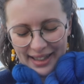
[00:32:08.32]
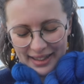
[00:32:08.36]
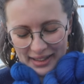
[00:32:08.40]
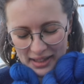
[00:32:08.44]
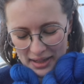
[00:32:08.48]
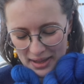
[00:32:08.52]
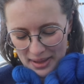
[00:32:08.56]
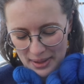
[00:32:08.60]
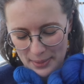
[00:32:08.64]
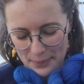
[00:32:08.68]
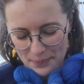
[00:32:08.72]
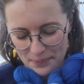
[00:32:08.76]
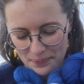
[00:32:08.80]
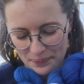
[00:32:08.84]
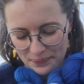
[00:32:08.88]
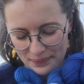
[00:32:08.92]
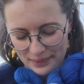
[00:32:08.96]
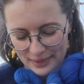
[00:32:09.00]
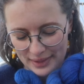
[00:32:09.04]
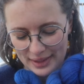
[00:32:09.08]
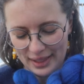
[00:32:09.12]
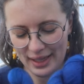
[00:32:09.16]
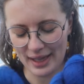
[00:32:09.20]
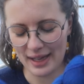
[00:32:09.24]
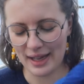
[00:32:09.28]
uh,
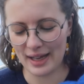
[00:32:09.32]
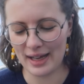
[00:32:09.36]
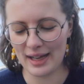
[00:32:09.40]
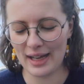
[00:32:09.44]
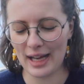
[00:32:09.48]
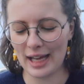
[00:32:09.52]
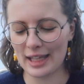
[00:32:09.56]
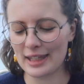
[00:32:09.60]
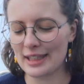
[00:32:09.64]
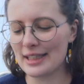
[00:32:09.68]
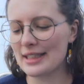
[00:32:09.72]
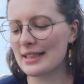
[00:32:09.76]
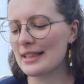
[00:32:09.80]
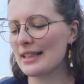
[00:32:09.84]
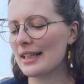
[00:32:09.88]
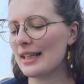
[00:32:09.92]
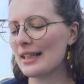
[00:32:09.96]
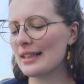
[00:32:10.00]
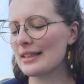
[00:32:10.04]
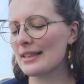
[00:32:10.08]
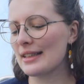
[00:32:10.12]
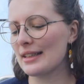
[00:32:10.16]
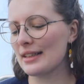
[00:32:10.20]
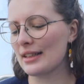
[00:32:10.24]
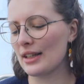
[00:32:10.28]
and this
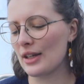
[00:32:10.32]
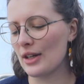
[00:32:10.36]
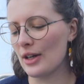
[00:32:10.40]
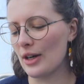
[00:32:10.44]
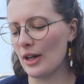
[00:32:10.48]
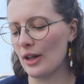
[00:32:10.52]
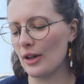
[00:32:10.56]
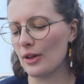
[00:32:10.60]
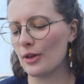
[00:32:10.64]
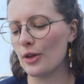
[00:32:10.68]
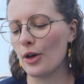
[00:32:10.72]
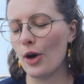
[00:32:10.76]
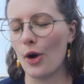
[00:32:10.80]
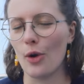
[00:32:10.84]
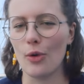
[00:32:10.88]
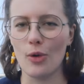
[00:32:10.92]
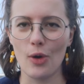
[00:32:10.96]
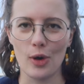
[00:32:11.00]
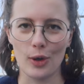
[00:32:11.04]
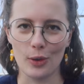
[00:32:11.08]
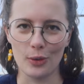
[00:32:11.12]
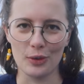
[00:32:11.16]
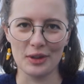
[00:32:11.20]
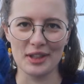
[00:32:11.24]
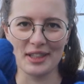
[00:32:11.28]
is in the color Oh
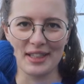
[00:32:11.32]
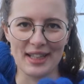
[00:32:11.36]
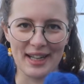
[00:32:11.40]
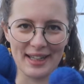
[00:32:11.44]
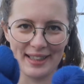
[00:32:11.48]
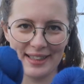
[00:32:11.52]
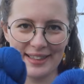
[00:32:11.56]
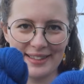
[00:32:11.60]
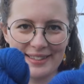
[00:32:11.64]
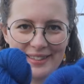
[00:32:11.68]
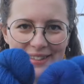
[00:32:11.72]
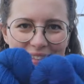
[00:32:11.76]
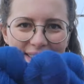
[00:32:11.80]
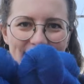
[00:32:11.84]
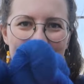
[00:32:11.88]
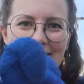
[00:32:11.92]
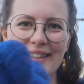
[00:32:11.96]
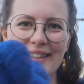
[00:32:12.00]
Holy Night.